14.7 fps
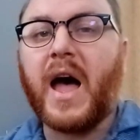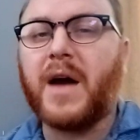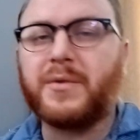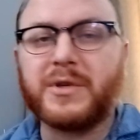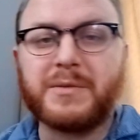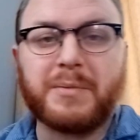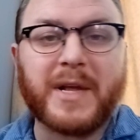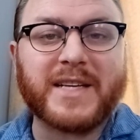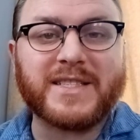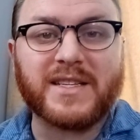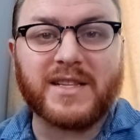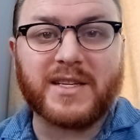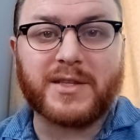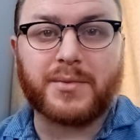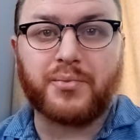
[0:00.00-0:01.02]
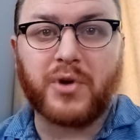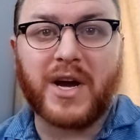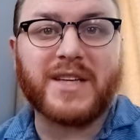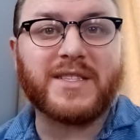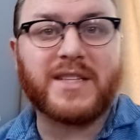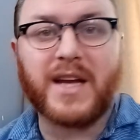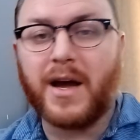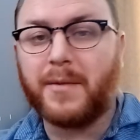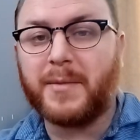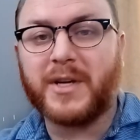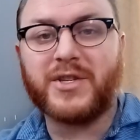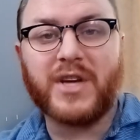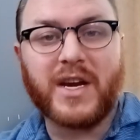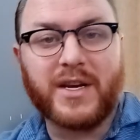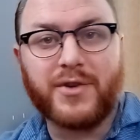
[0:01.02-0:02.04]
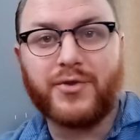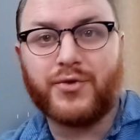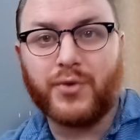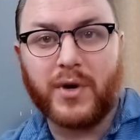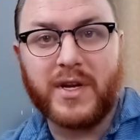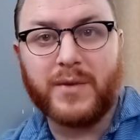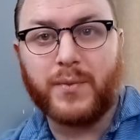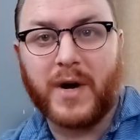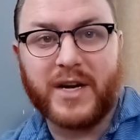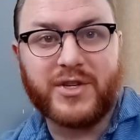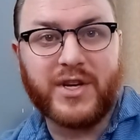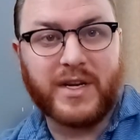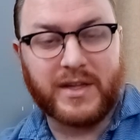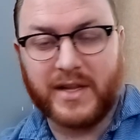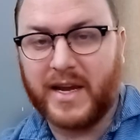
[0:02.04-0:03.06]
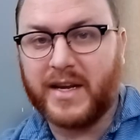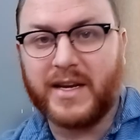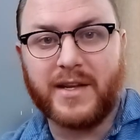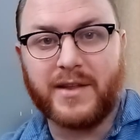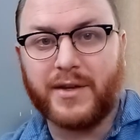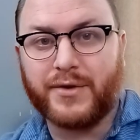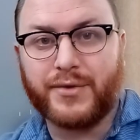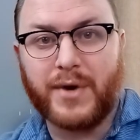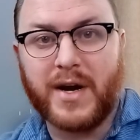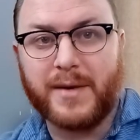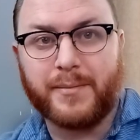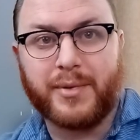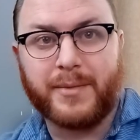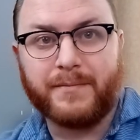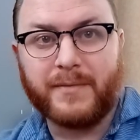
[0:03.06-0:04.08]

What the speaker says: I was pleasantly surprised at how much I enjoyed watching Lady and the Tramp.